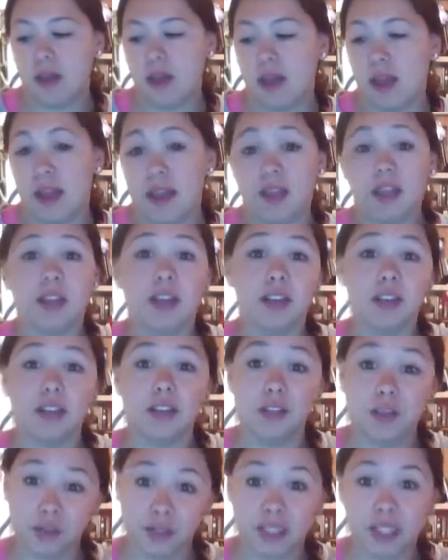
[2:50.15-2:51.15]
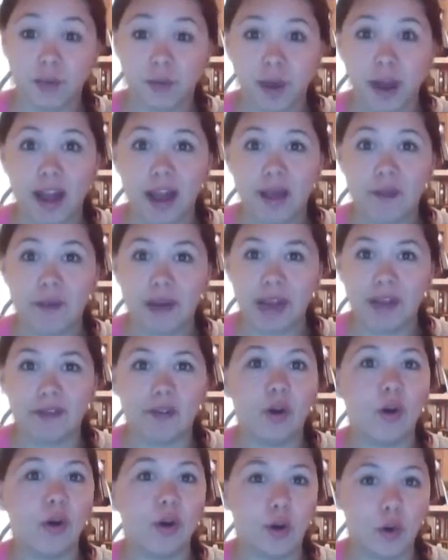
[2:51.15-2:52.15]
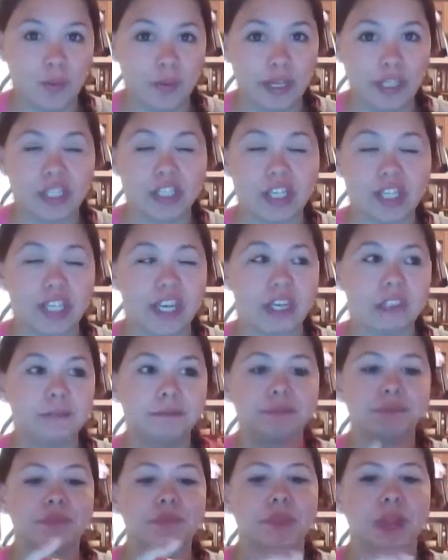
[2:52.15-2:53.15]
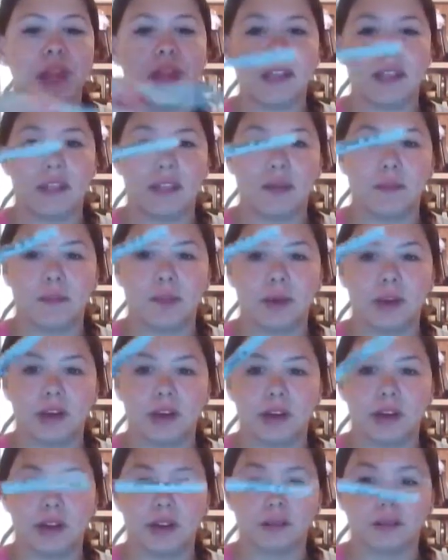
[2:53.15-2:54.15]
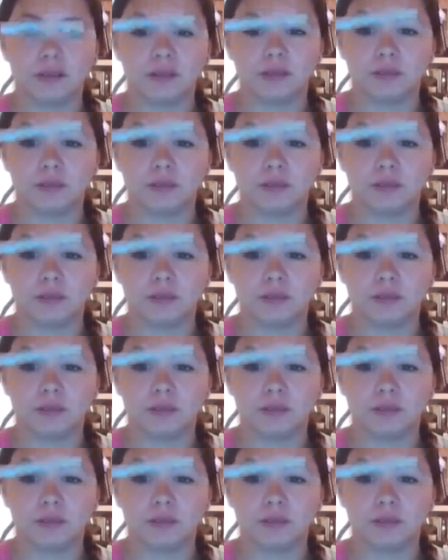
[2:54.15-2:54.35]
and you'll see why I would have a hole punch in there, and then a marker,